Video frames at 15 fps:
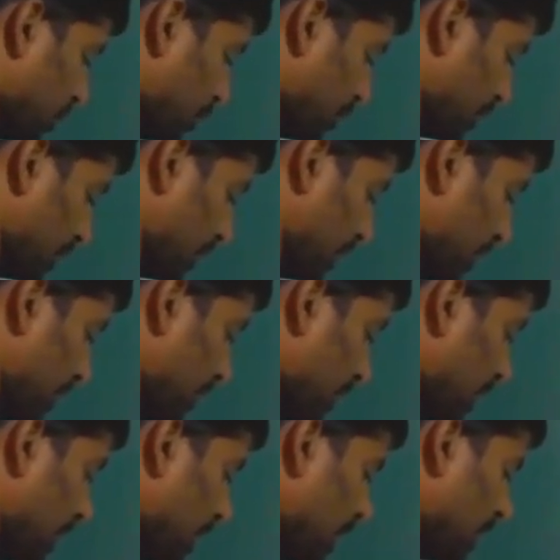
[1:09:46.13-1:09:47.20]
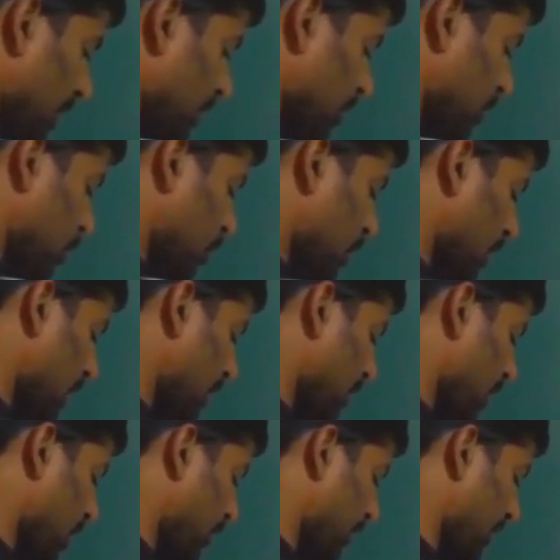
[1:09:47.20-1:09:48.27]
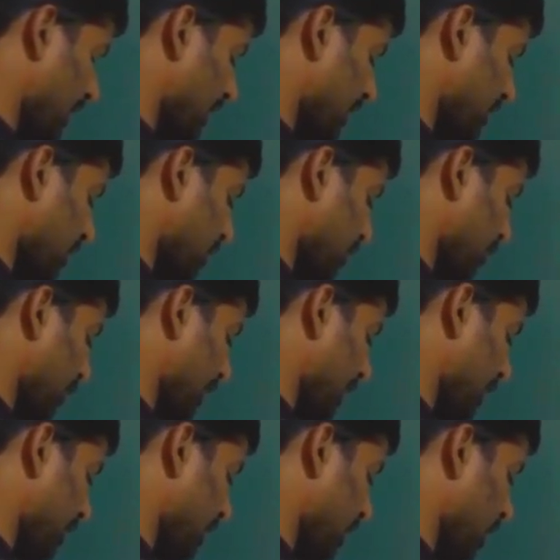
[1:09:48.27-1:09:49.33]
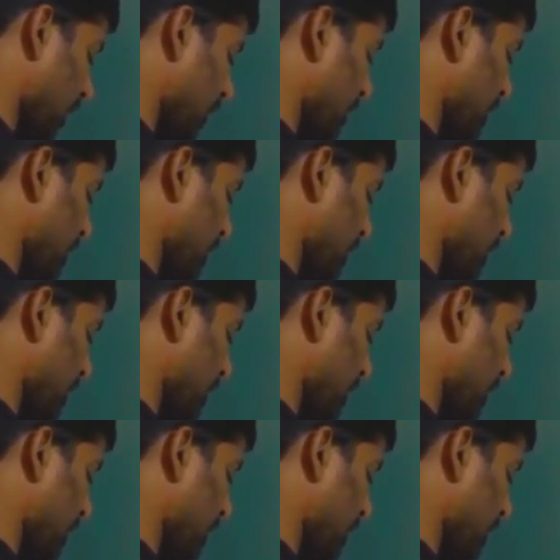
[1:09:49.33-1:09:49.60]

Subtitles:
question. The total number of degrees of freedom of